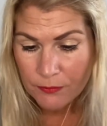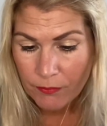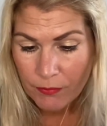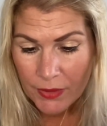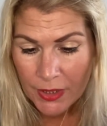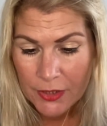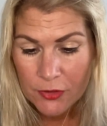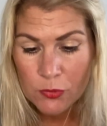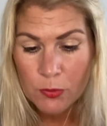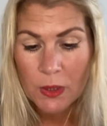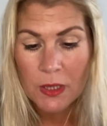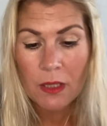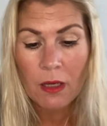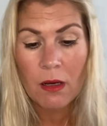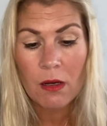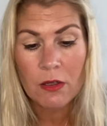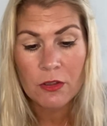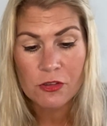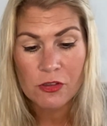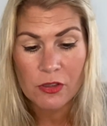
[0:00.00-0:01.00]
into a
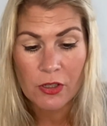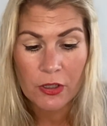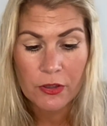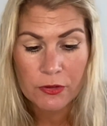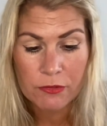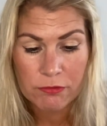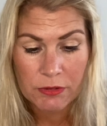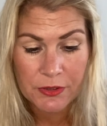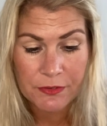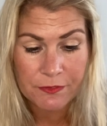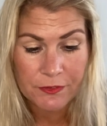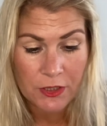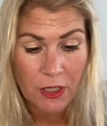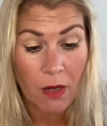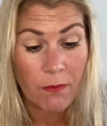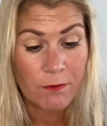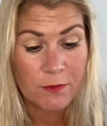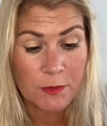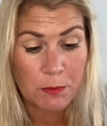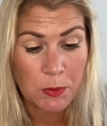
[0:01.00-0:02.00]
large, low-roofed,
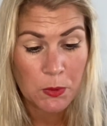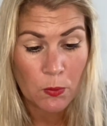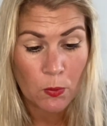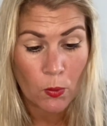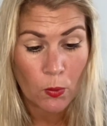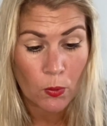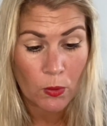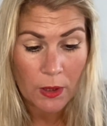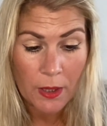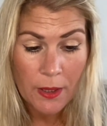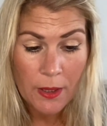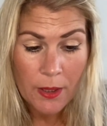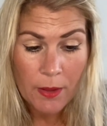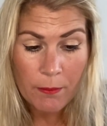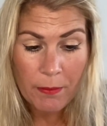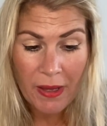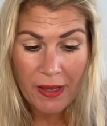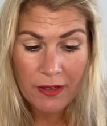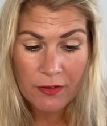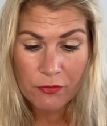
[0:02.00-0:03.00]
comfortable hall,
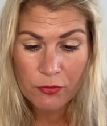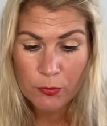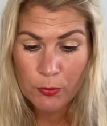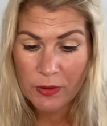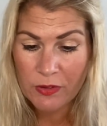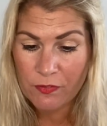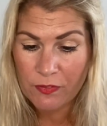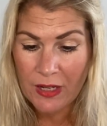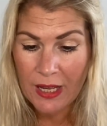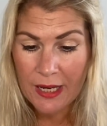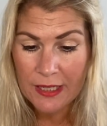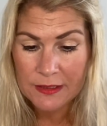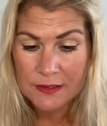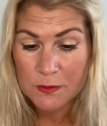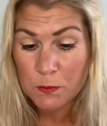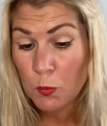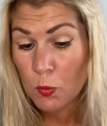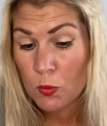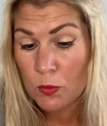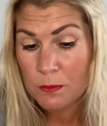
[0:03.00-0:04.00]
paved with flags,
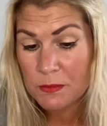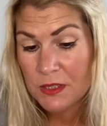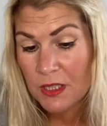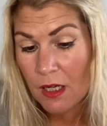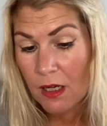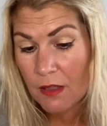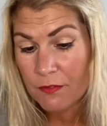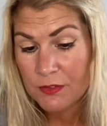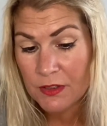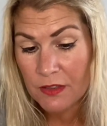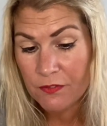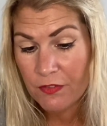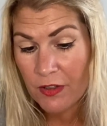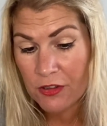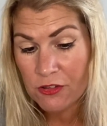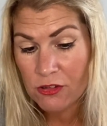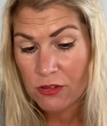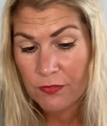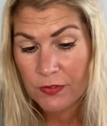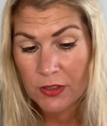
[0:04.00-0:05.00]
warmed after the
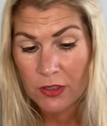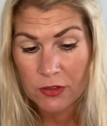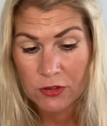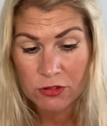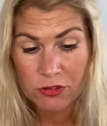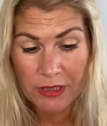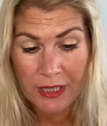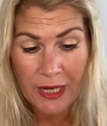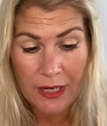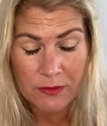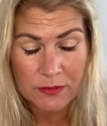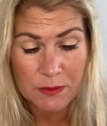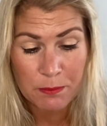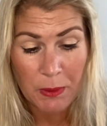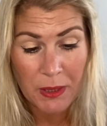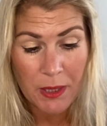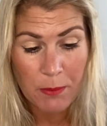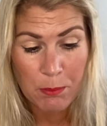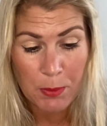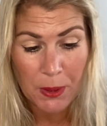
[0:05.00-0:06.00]
fashion of a country house
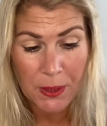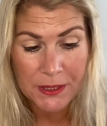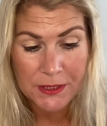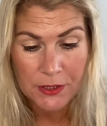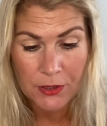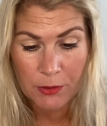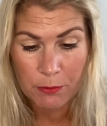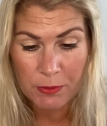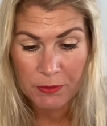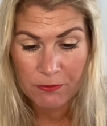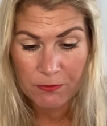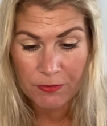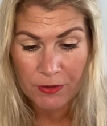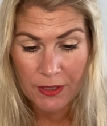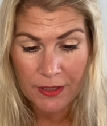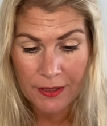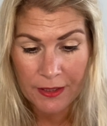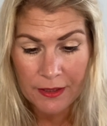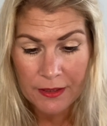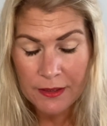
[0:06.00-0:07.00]
by a bright open
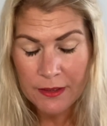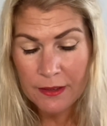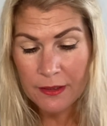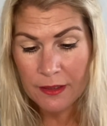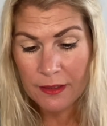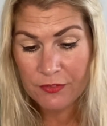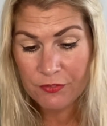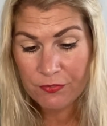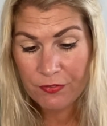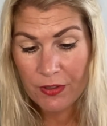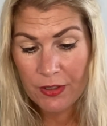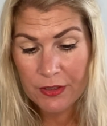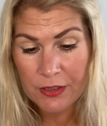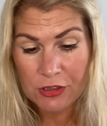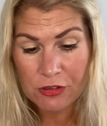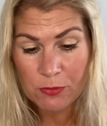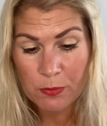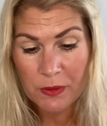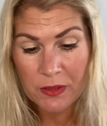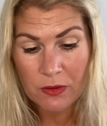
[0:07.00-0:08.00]
fire, and
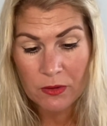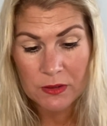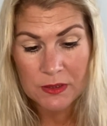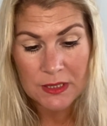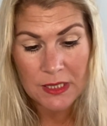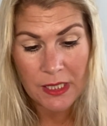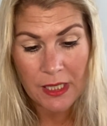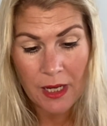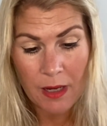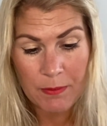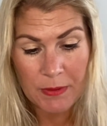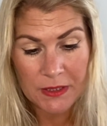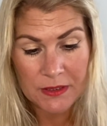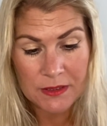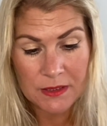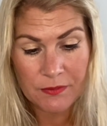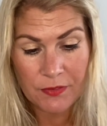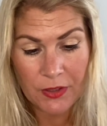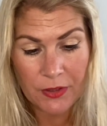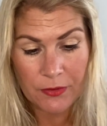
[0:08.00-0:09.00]
furnished with costly
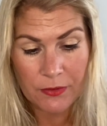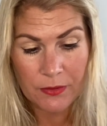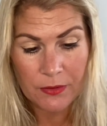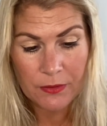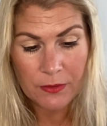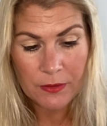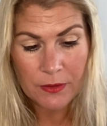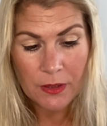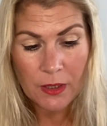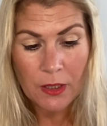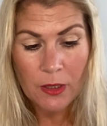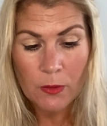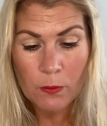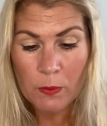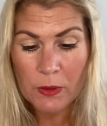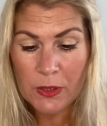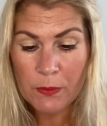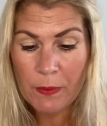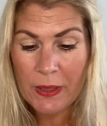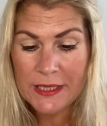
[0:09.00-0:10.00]
cabinets of oak.
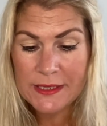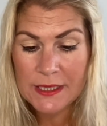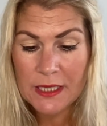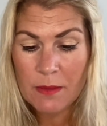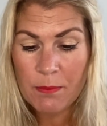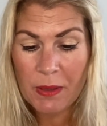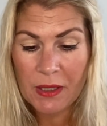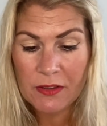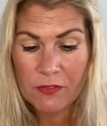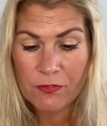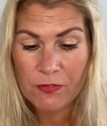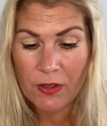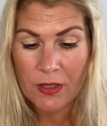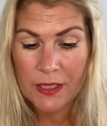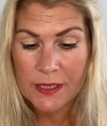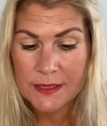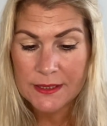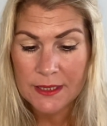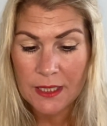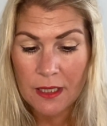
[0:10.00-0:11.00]
"Will you wait here by the
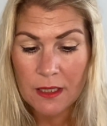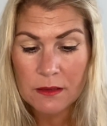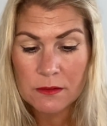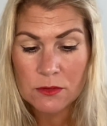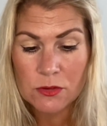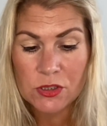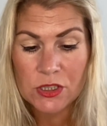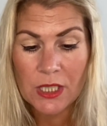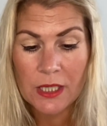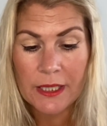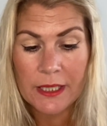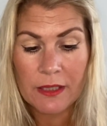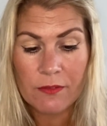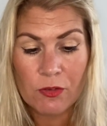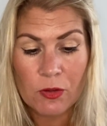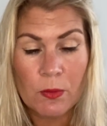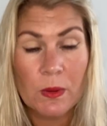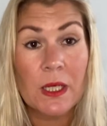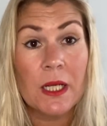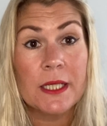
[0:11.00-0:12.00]
fire, sir, or shall I give
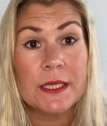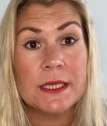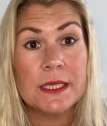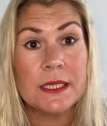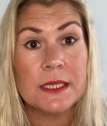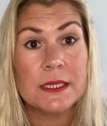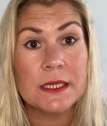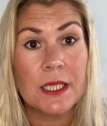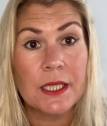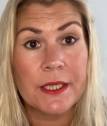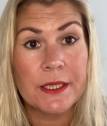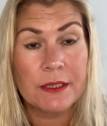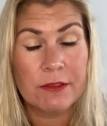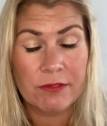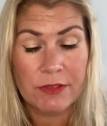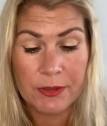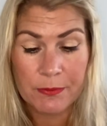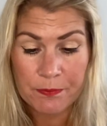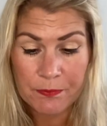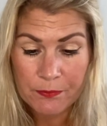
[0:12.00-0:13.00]
you a light in the dining
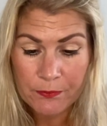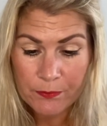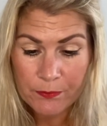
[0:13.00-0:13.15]
room?"